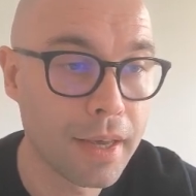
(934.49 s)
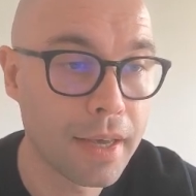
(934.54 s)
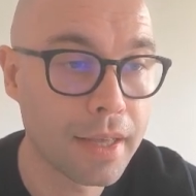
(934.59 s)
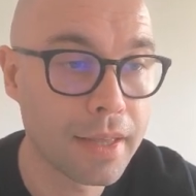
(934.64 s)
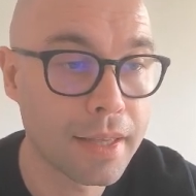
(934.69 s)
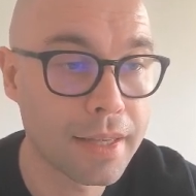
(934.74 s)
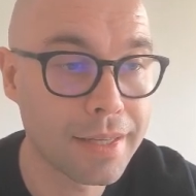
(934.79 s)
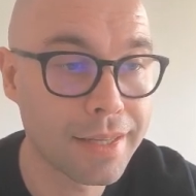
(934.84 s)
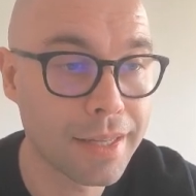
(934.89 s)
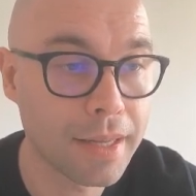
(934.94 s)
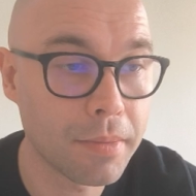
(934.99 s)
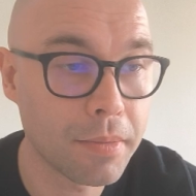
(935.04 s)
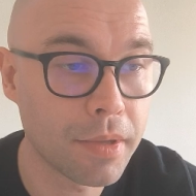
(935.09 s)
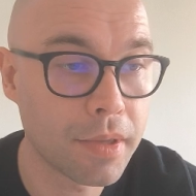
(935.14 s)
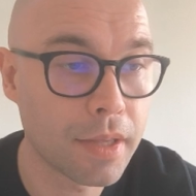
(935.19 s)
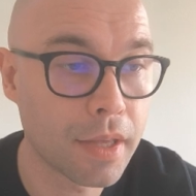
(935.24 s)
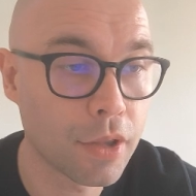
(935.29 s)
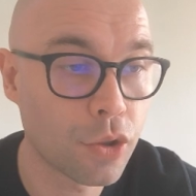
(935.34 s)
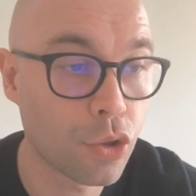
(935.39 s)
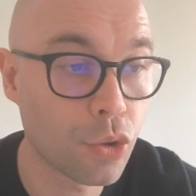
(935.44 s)
It is
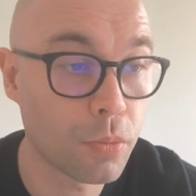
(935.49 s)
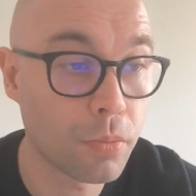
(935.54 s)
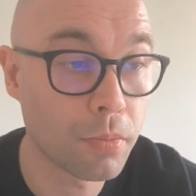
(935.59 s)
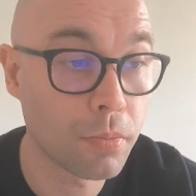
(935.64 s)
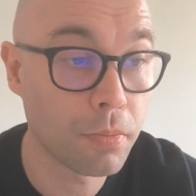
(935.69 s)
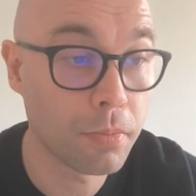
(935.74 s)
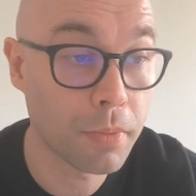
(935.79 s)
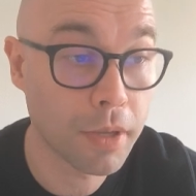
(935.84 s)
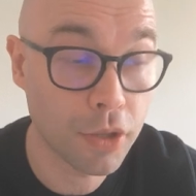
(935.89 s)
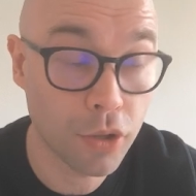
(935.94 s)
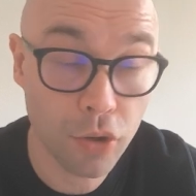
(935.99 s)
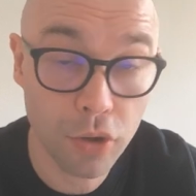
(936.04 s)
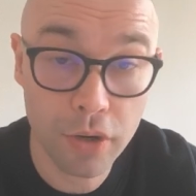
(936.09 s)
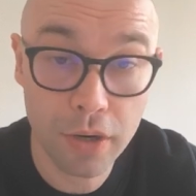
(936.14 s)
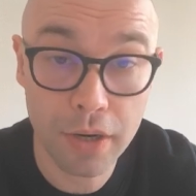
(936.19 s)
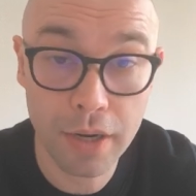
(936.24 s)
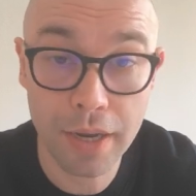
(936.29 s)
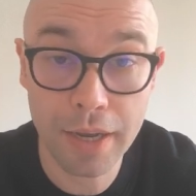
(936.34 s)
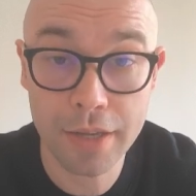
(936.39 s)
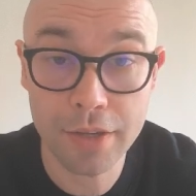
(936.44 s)
limited to
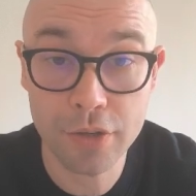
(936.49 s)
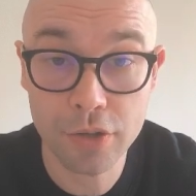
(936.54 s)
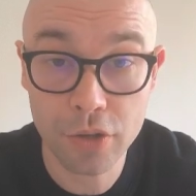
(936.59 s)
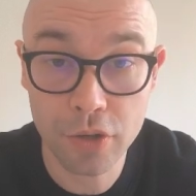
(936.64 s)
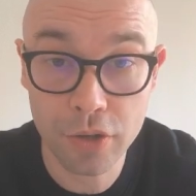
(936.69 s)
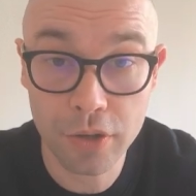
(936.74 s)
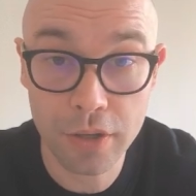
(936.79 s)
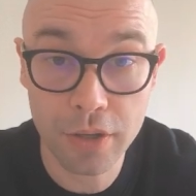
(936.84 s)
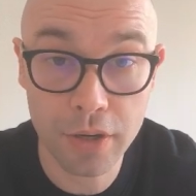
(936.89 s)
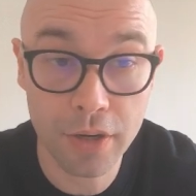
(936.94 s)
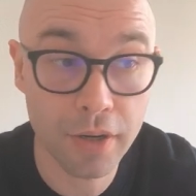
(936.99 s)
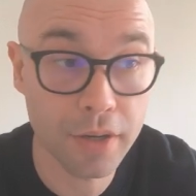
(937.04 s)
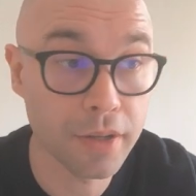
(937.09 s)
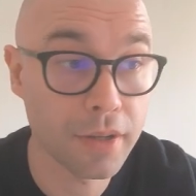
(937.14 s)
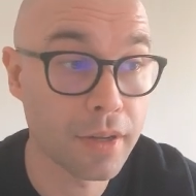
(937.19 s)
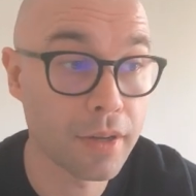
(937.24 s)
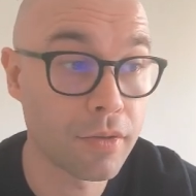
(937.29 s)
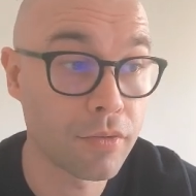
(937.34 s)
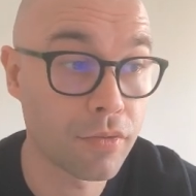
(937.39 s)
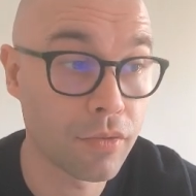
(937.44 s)
Medoc and
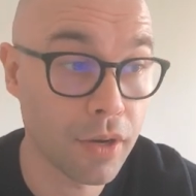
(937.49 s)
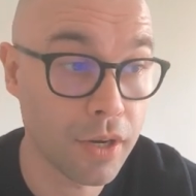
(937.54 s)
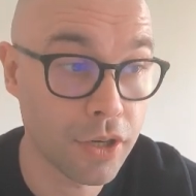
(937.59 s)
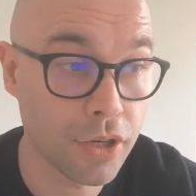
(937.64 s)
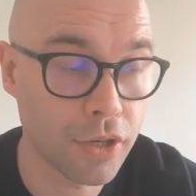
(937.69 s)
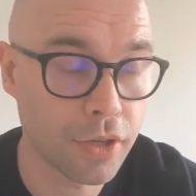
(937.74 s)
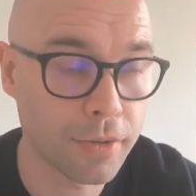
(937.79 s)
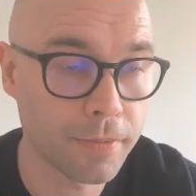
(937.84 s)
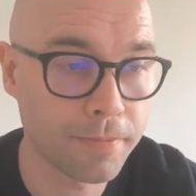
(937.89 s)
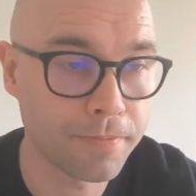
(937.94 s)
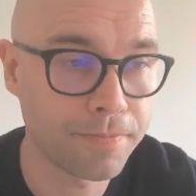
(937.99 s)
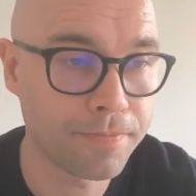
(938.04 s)
Sauternes region.